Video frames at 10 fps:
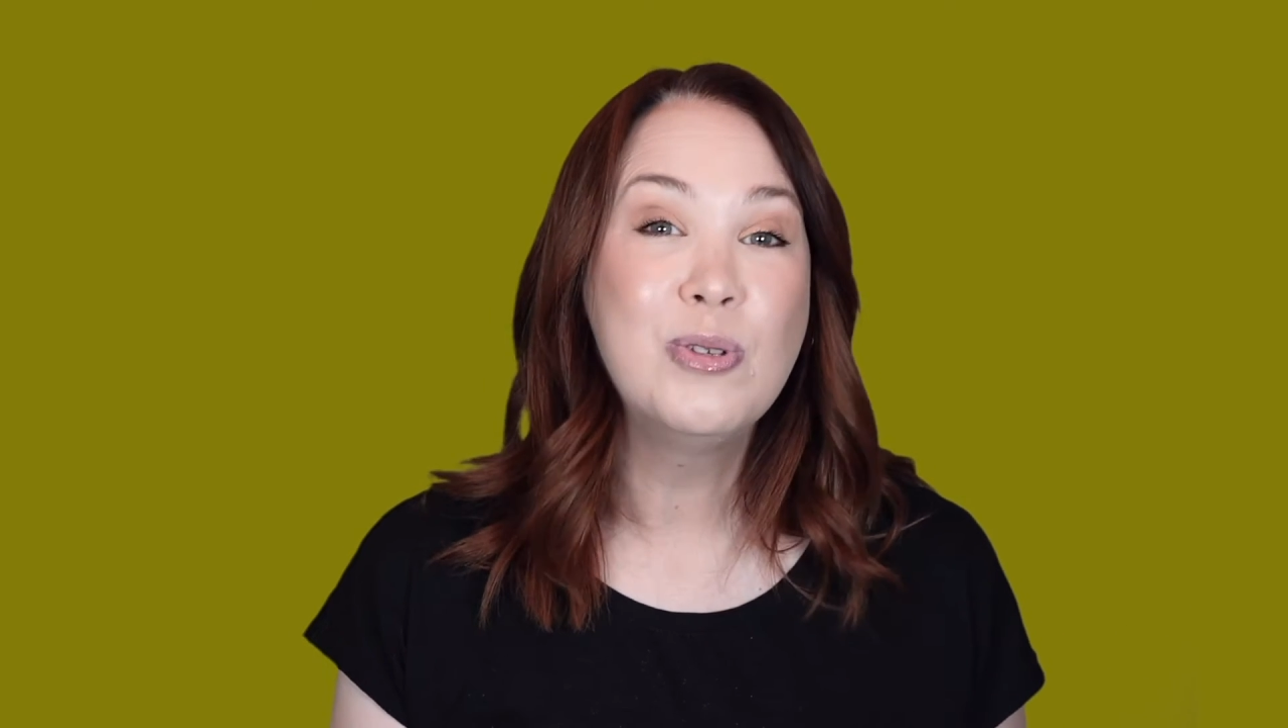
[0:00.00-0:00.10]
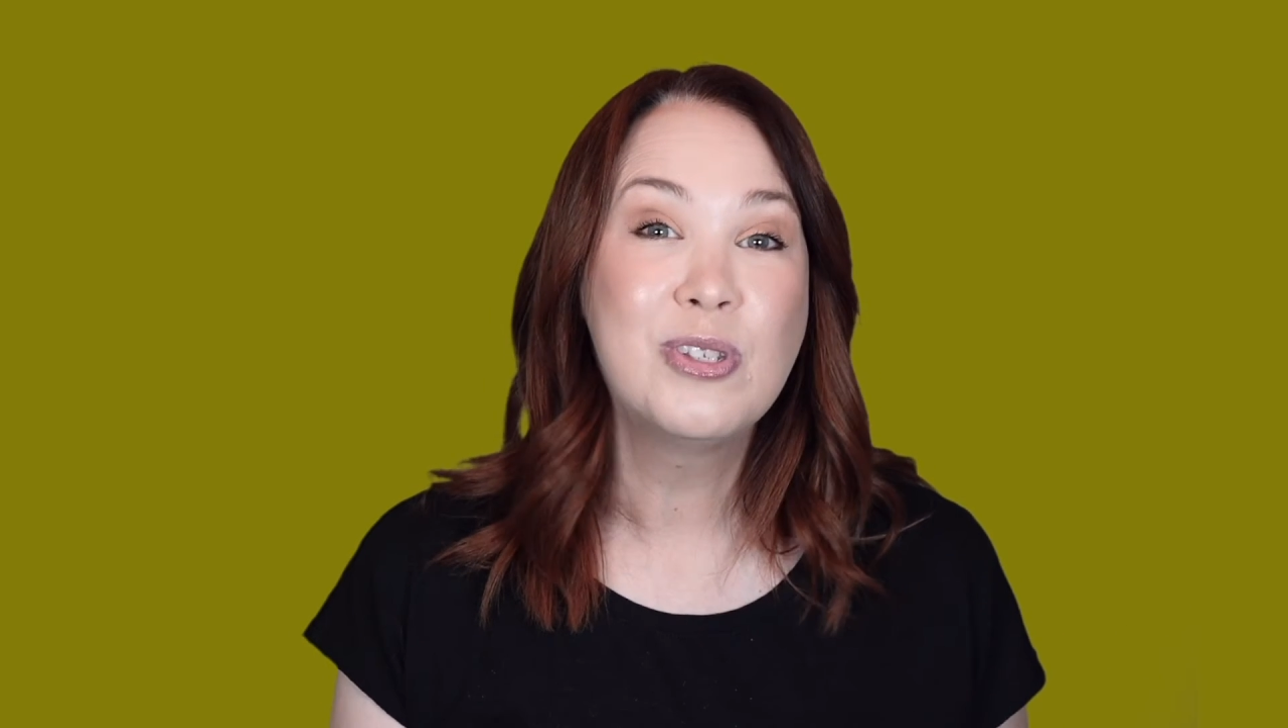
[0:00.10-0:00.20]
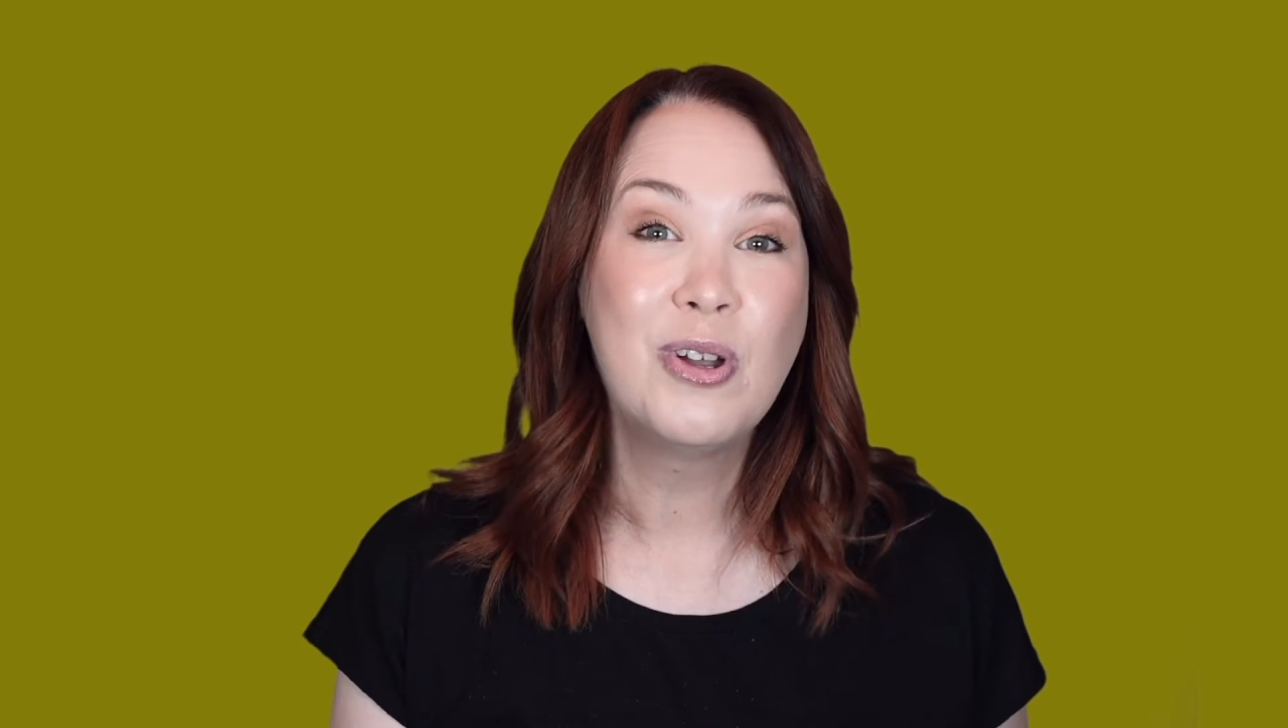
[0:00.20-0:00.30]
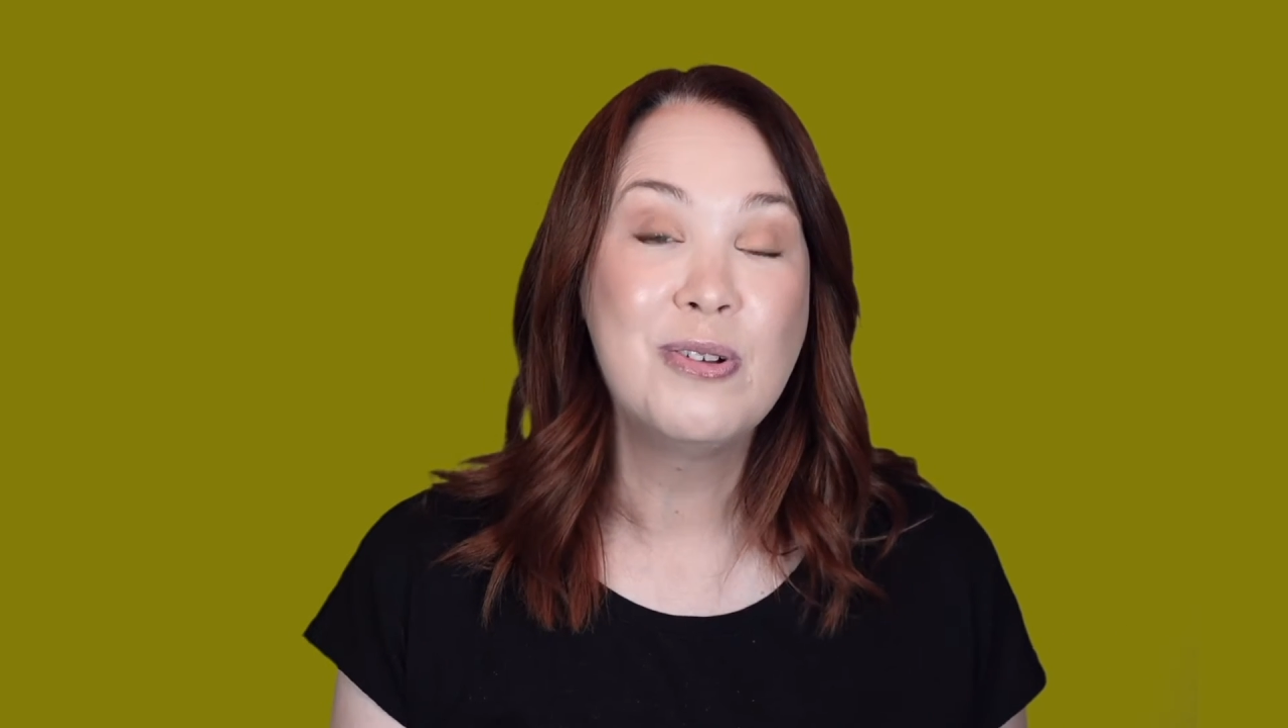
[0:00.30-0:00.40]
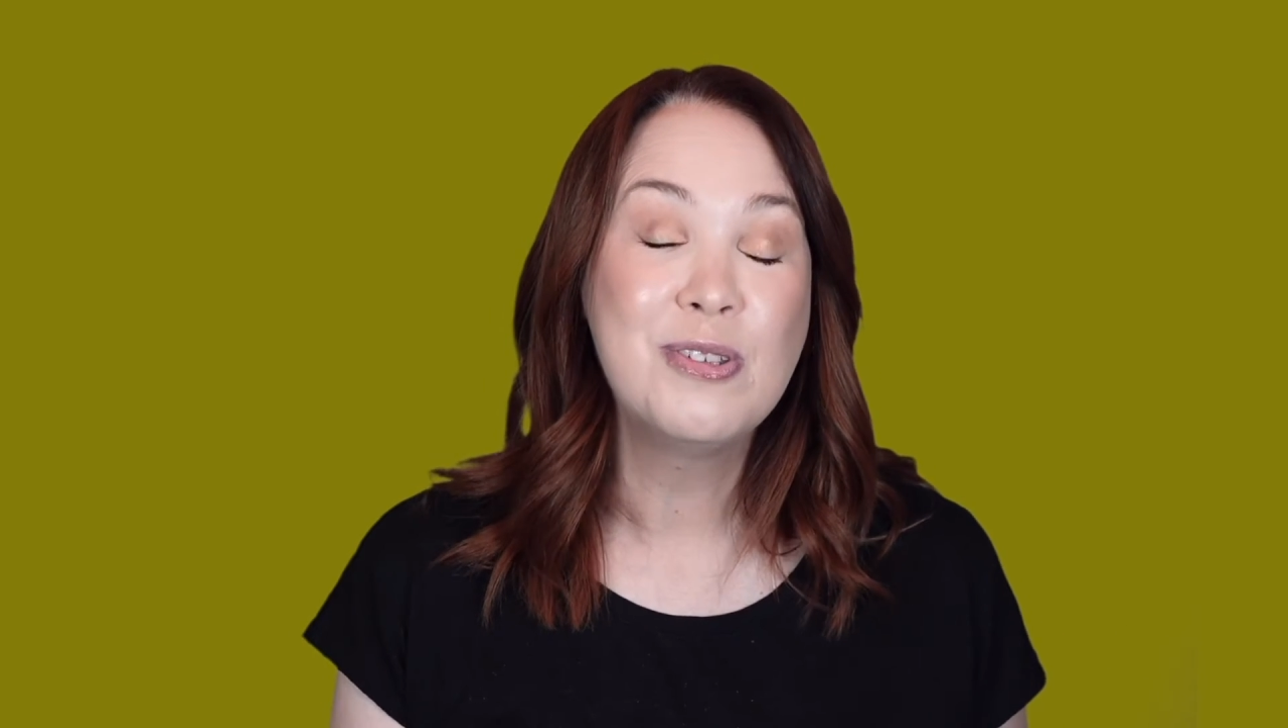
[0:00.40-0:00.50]

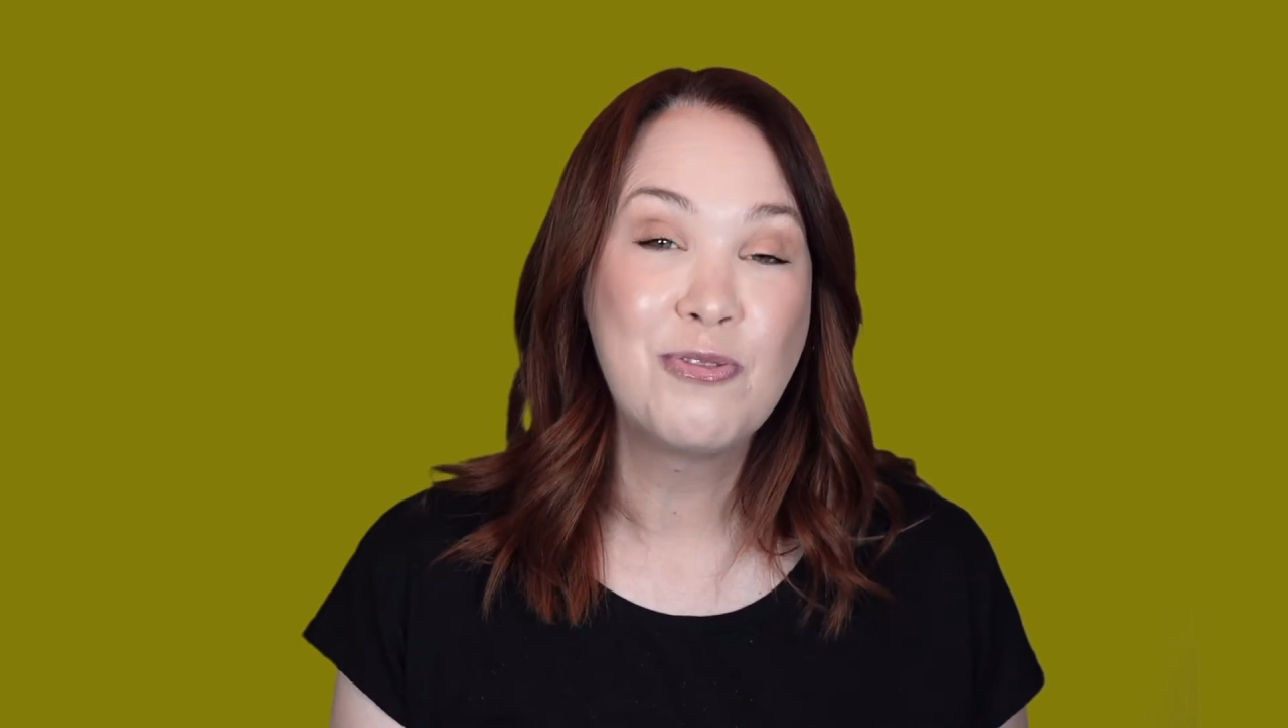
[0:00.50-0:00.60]
songs